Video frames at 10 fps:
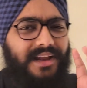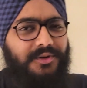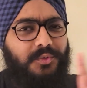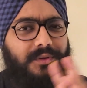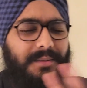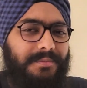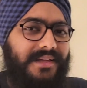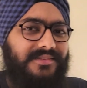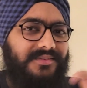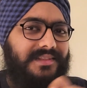like to do a
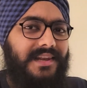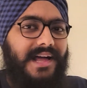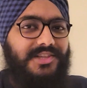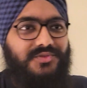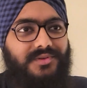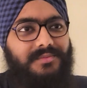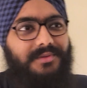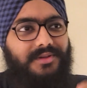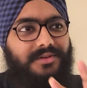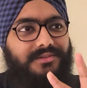comparison with the last film
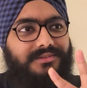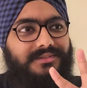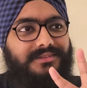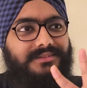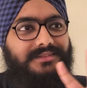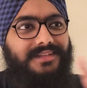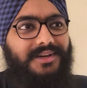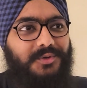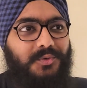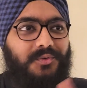because they
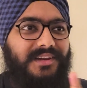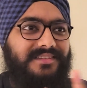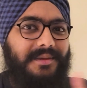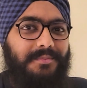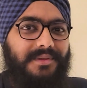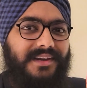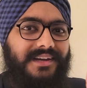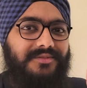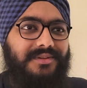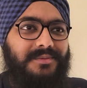are two very
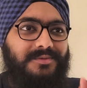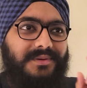separate films,